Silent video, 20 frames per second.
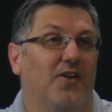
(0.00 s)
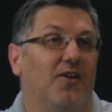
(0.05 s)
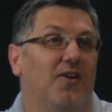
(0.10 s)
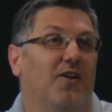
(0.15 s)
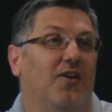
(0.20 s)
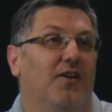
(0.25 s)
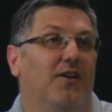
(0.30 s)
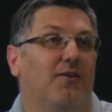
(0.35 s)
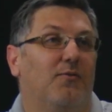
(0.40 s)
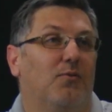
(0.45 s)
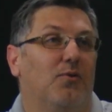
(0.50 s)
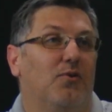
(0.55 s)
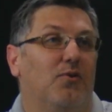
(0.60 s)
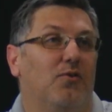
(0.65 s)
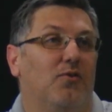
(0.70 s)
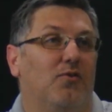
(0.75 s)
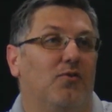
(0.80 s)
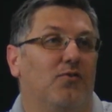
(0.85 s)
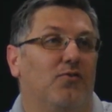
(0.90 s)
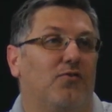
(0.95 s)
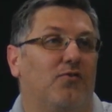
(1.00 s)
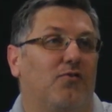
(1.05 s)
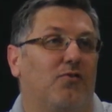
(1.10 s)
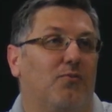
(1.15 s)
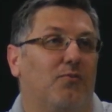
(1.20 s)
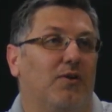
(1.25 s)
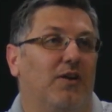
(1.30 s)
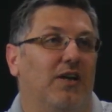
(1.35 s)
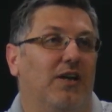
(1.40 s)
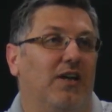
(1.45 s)
equals
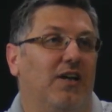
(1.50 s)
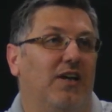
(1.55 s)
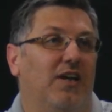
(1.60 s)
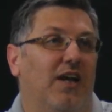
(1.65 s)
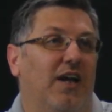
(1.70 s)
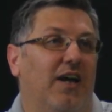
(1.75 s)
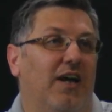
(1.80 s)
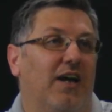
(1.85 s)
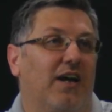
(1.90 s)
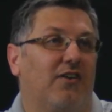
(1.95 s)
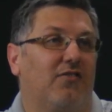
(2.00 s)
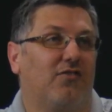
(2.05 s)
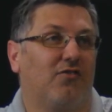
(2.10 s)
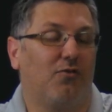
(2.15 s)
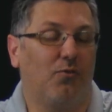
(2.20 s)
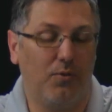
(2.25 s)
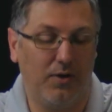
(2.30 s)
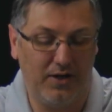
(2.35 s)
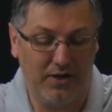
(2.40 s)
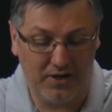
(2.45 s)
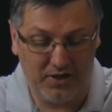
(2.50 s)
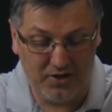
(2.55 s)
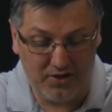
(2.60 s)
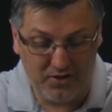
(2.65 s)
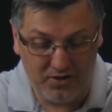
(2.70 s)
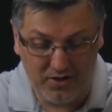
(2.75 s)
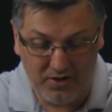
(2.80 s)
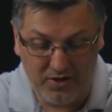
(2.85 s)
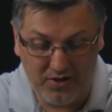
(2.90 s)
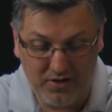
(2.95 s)
3x
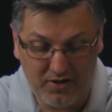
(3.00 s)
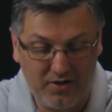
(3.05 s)
squared